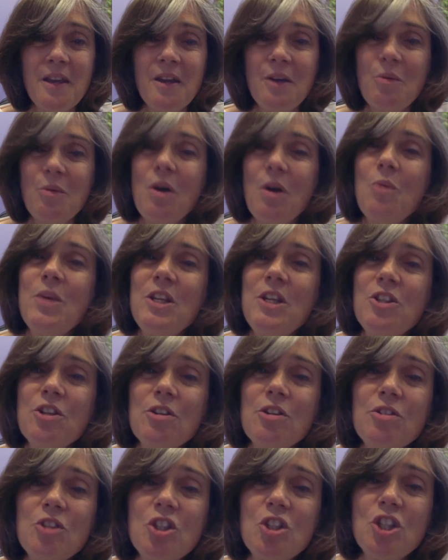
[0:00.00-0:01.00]
While we
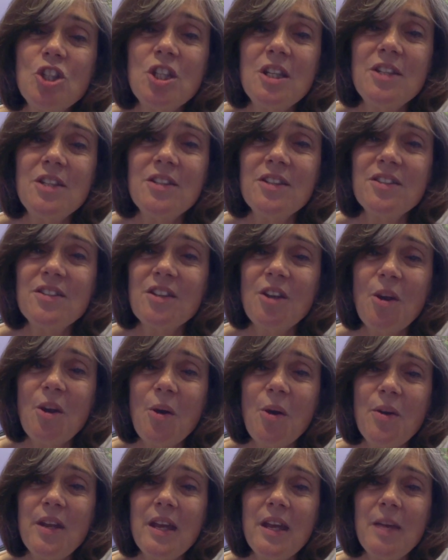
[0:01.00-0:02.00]
turn to Jesus and
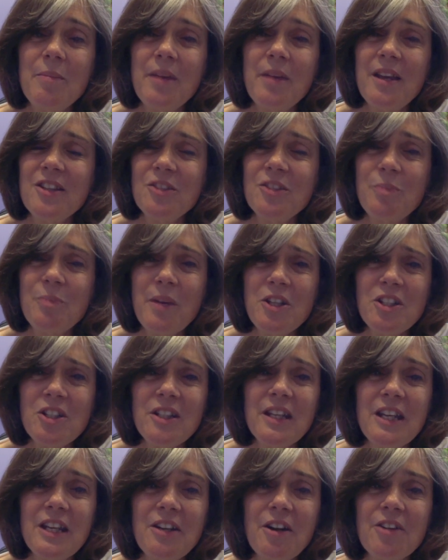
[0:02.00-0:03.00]
go to him,
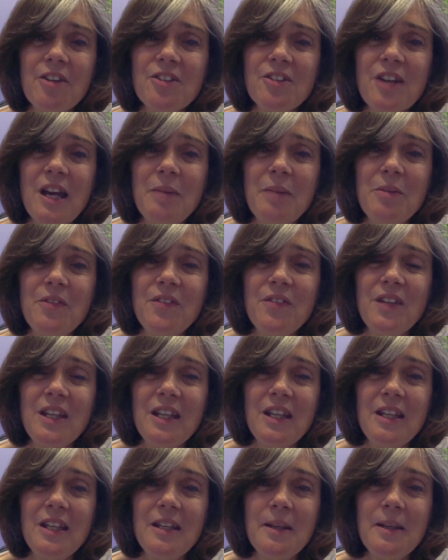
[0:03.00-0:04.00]
especially in our time of need,